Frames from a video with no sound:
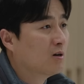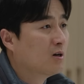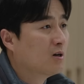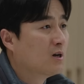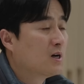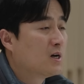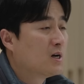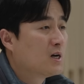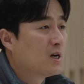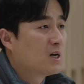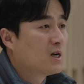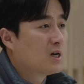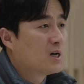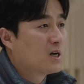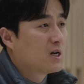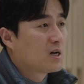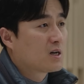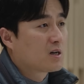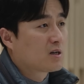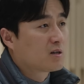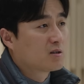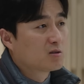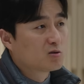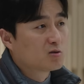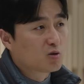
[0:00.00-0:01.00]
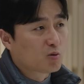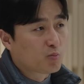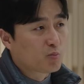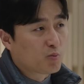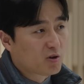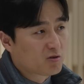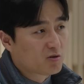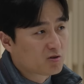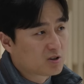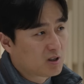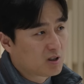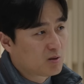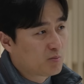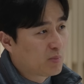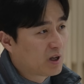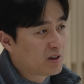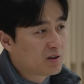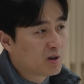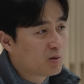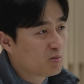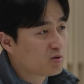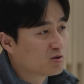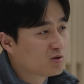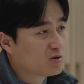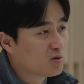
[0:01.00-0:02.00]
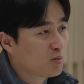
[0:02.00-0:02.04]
Mr. Jang's family will be homeless.